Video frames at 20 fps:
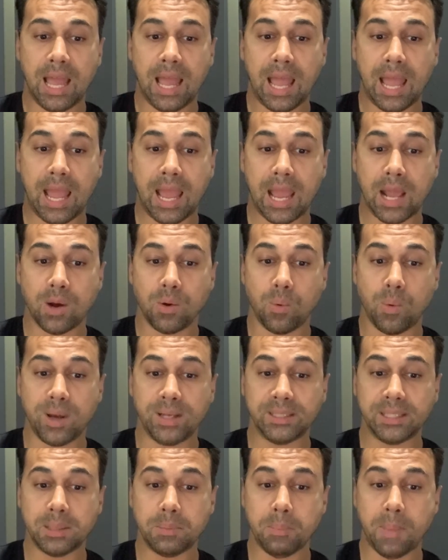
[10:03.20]
and
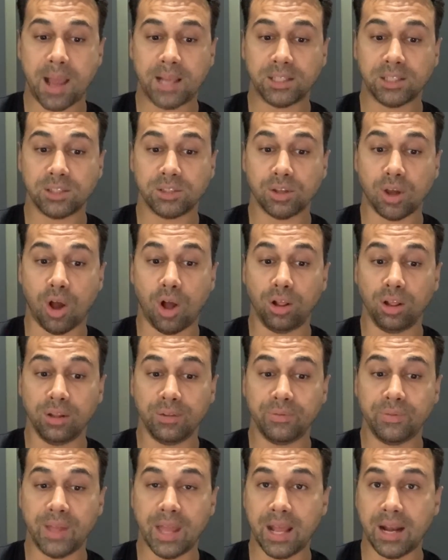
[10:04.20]
once it matches all
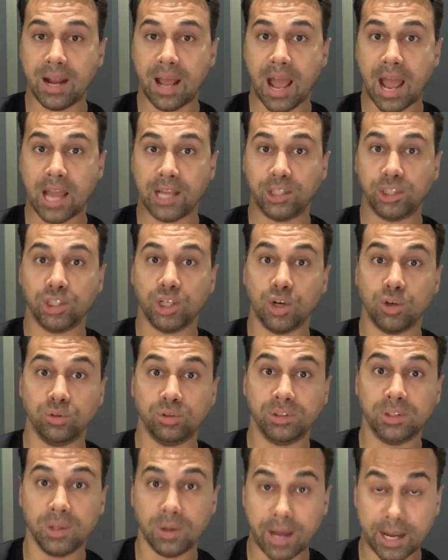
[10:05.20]
of them, I
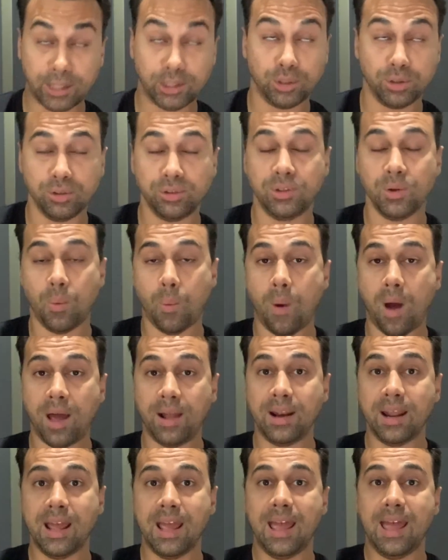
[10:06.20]
choose the one
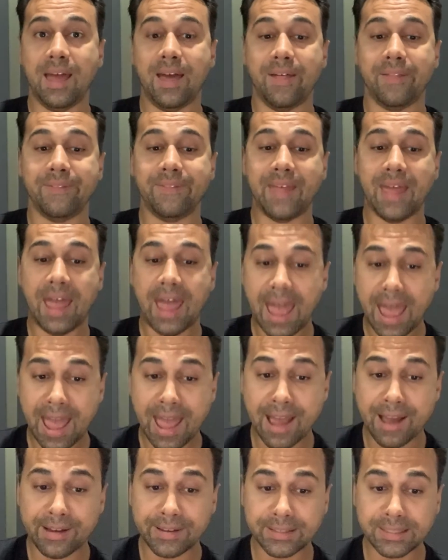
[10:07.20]
that
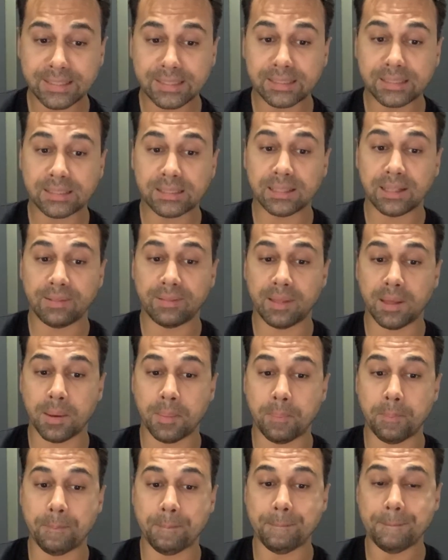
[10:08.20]
has the
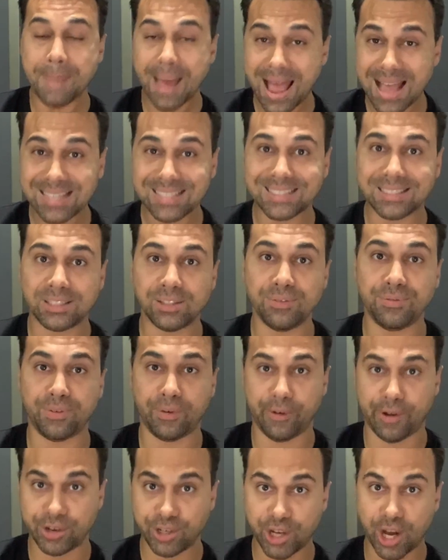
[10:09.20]
best
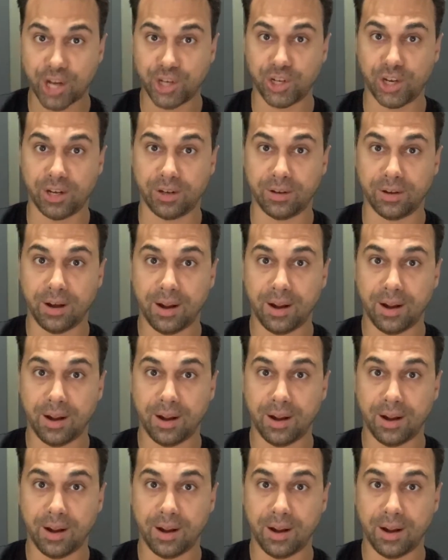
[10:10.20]
differentiation,